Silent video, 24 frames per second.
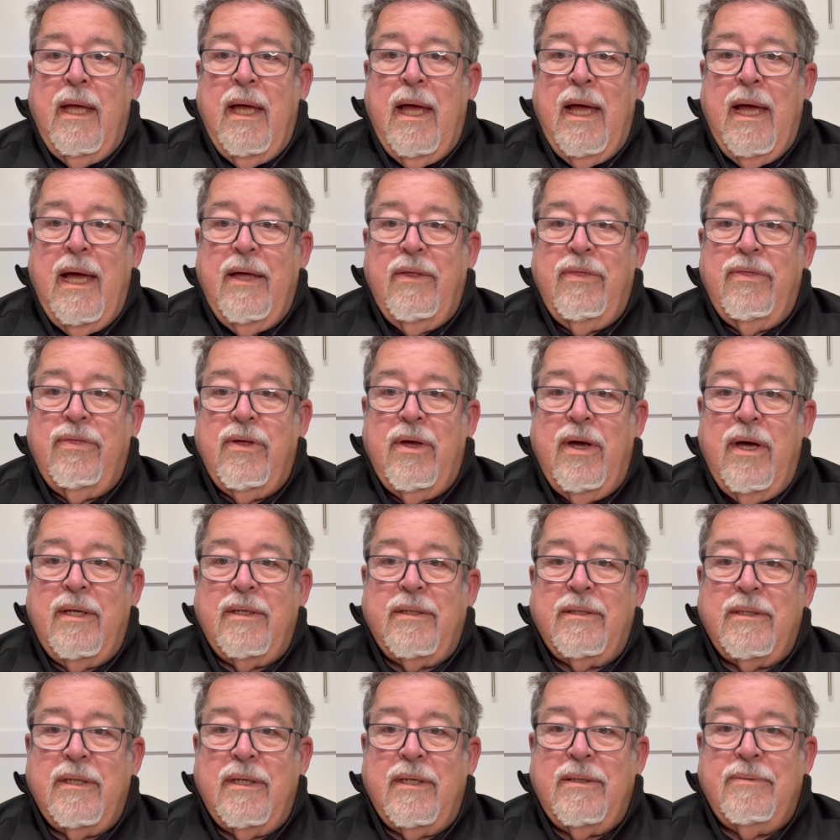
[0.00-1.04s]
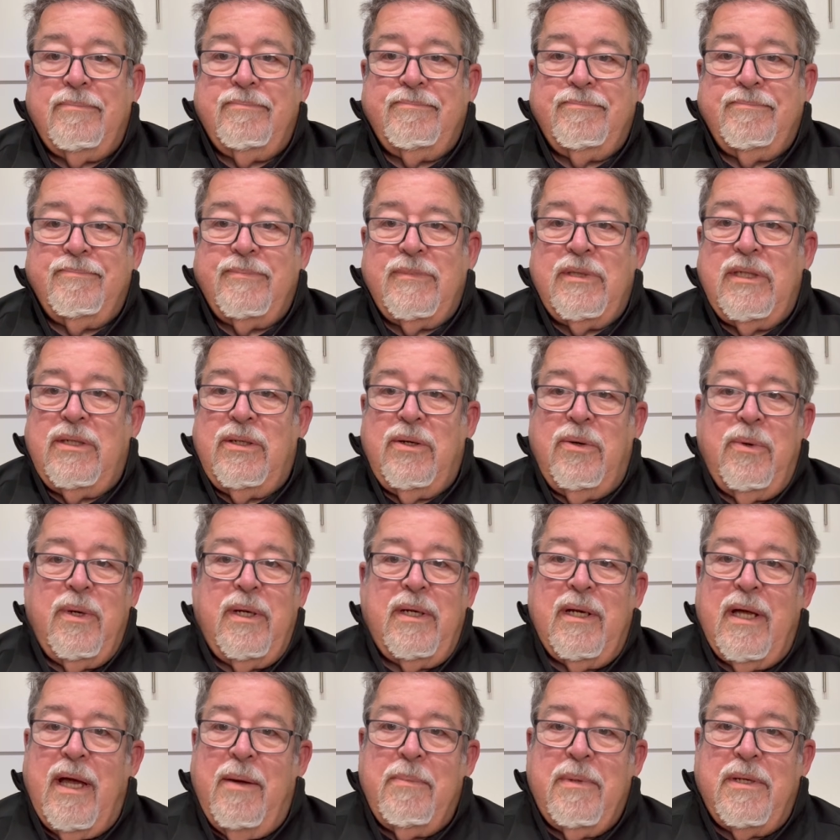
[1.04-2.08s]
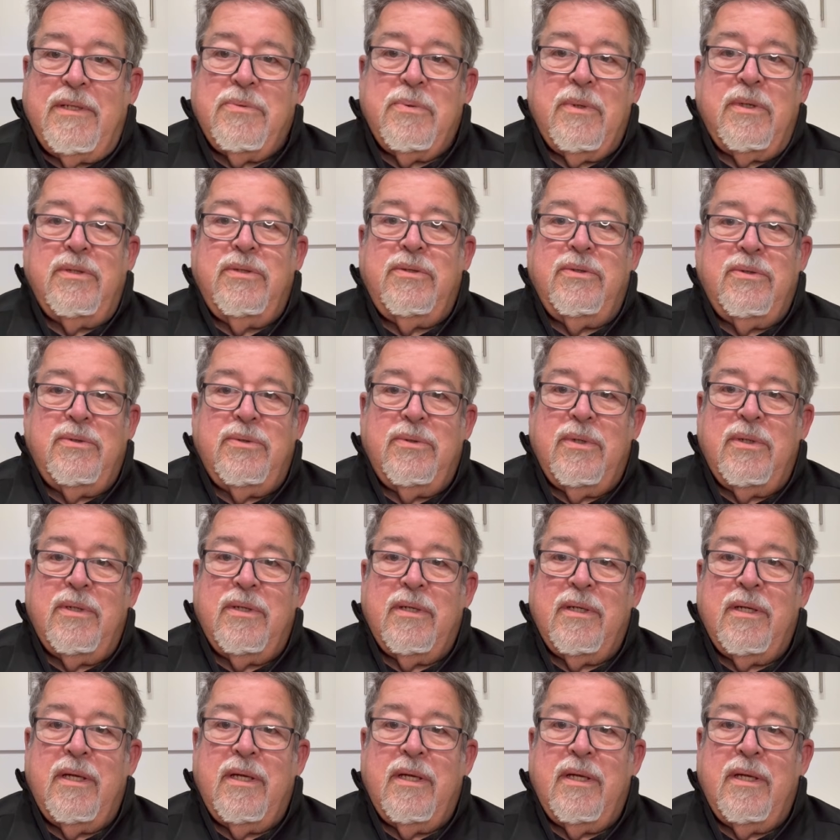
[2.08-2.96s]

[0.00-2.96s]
I thought, you know what, I might as well do